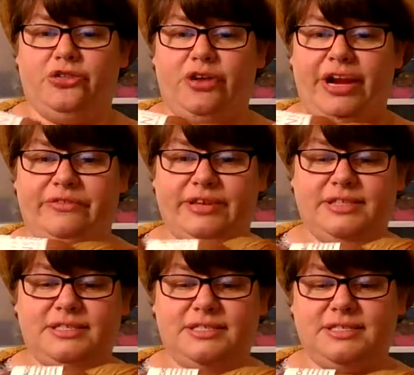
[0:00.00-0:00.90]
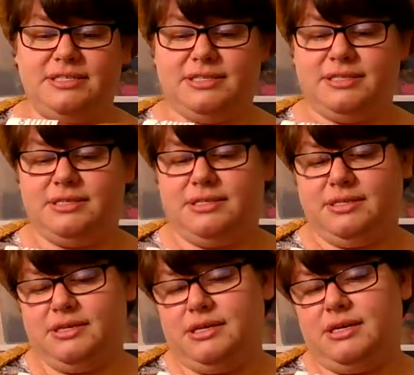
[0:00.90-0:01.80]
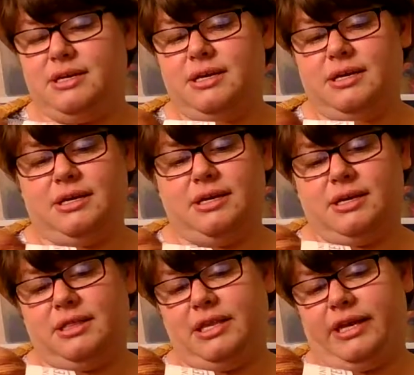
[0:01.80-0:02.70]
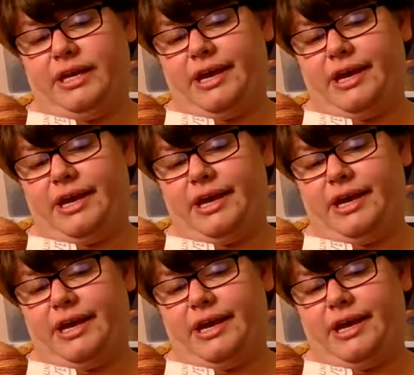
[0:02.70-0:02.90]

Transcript: Ravens. And